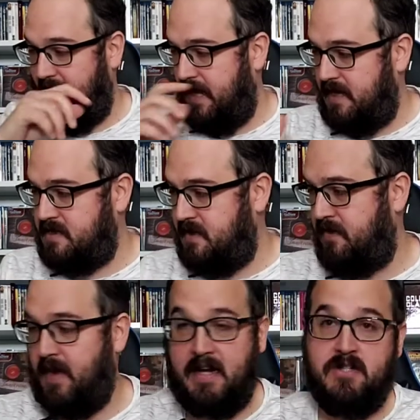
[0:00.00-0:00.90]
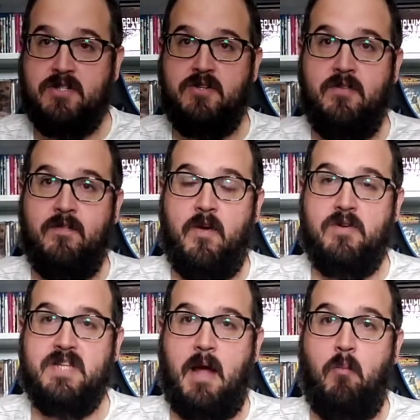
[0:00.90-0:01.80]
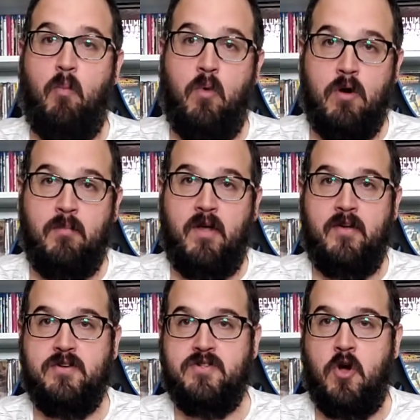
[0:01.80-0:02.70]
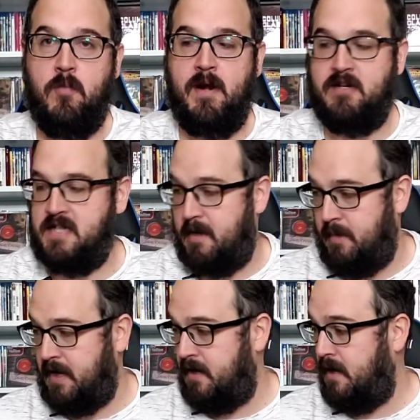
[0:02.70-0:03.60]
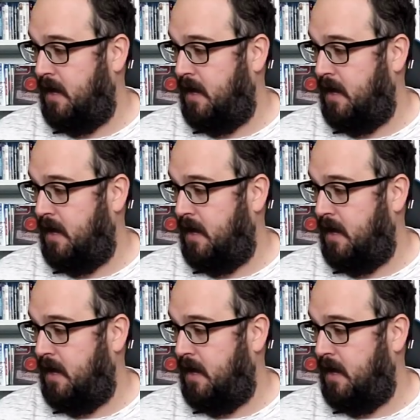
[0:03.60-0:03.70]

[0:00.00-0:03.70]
is thanks to the folks at Warner Brothers Home Entertainment,